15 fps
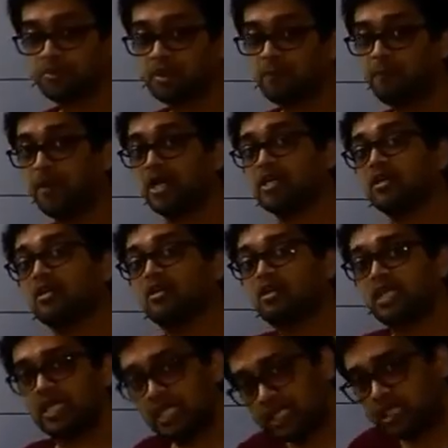but
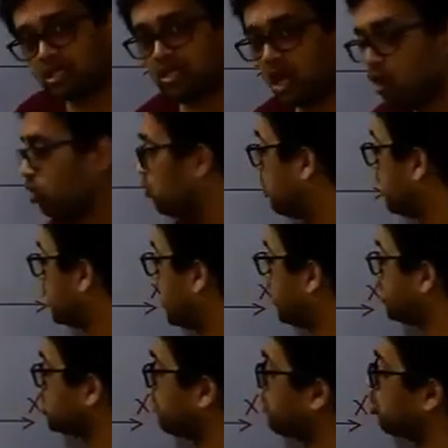in downward
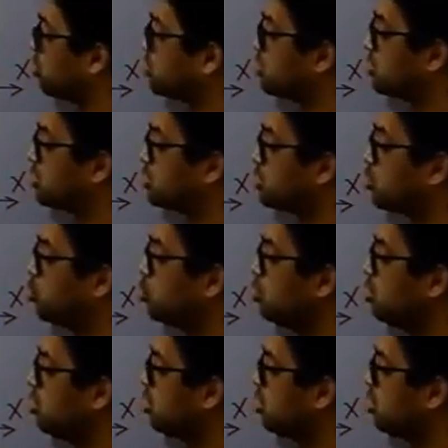direction, because this is u.